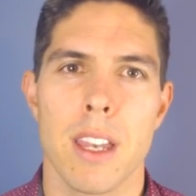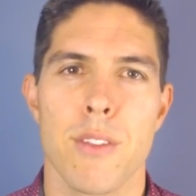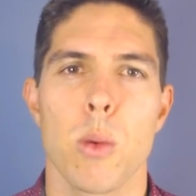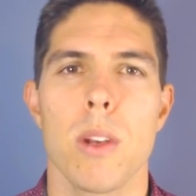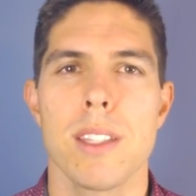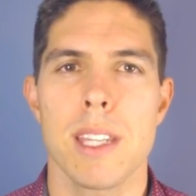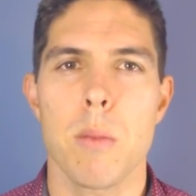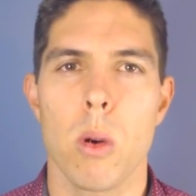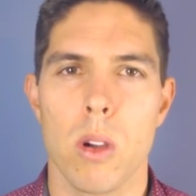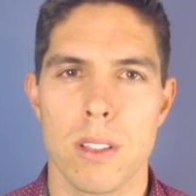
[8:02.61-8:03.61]
If you want to see
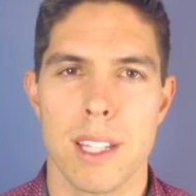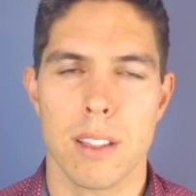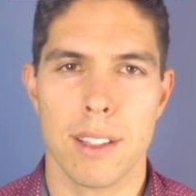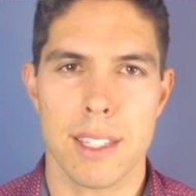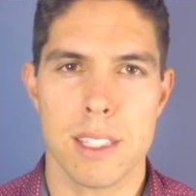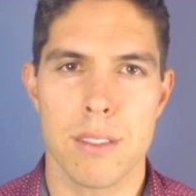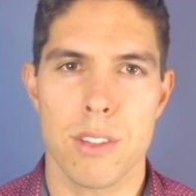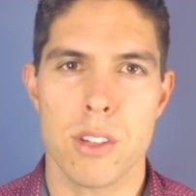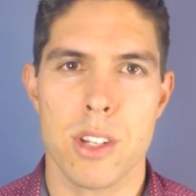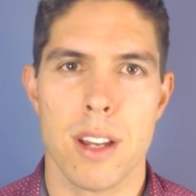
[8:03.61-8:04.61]
more content like this in
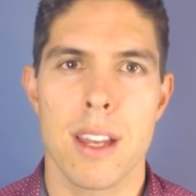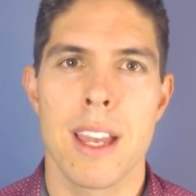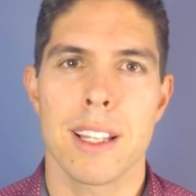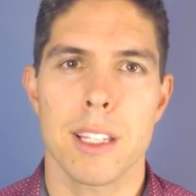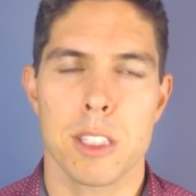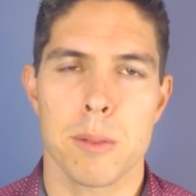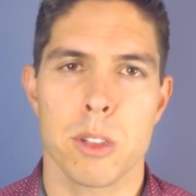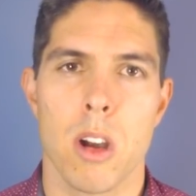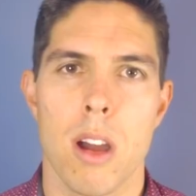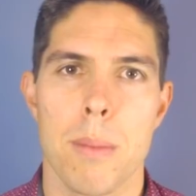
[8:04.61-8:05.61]
future, click
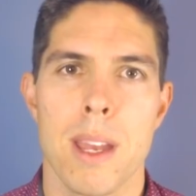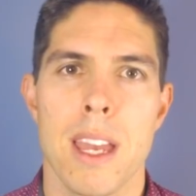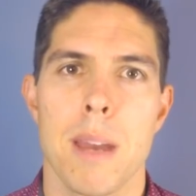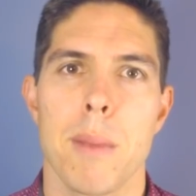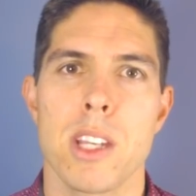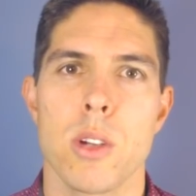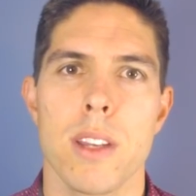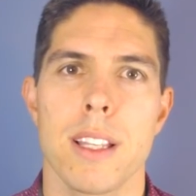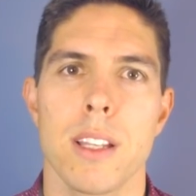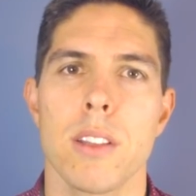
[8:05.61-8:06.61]
subscribe and make sure you
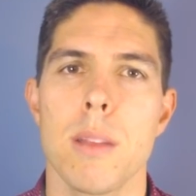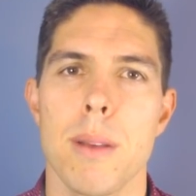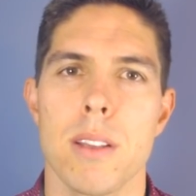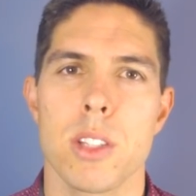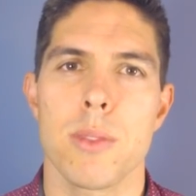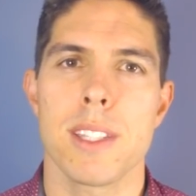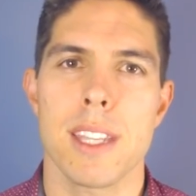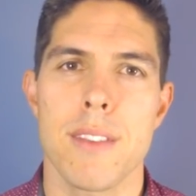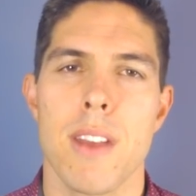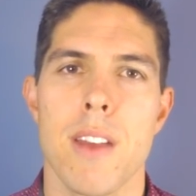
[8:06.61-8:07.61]
click on the bell to
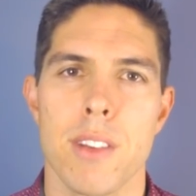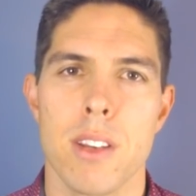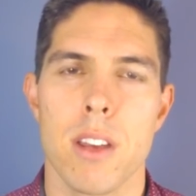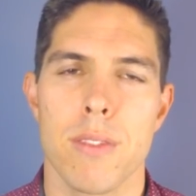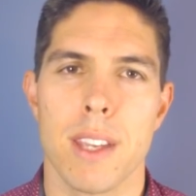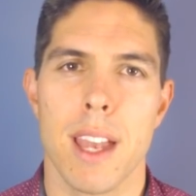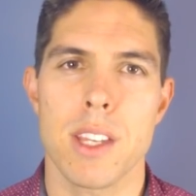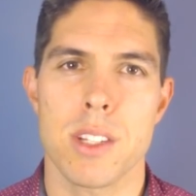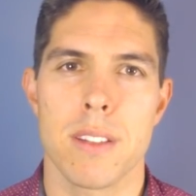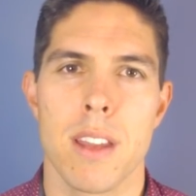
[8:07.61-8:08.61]
receive every
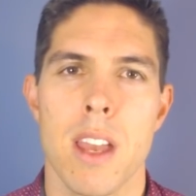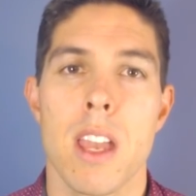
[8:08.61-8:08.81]
notification.